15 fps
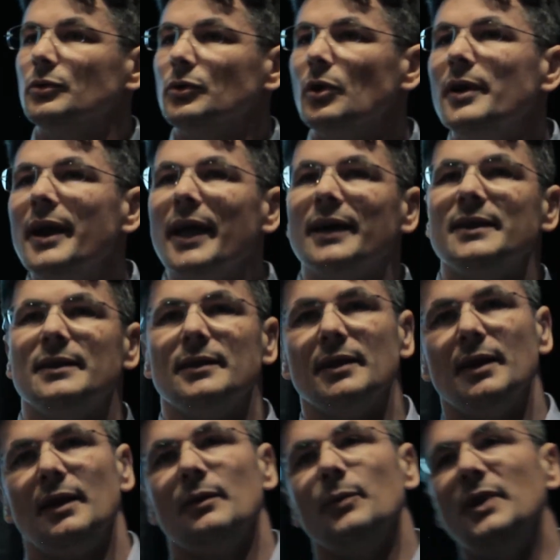connect
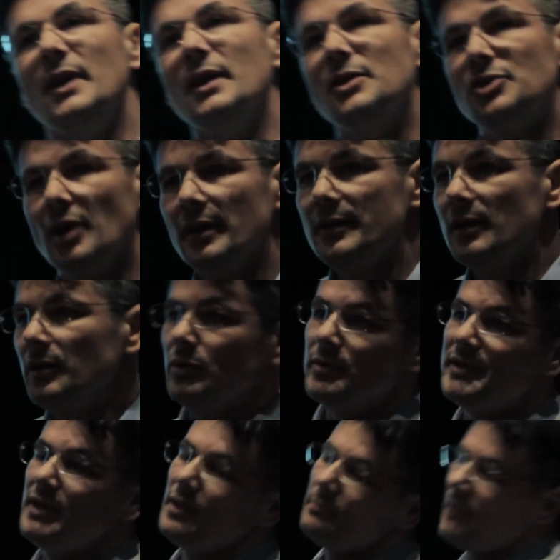with each other using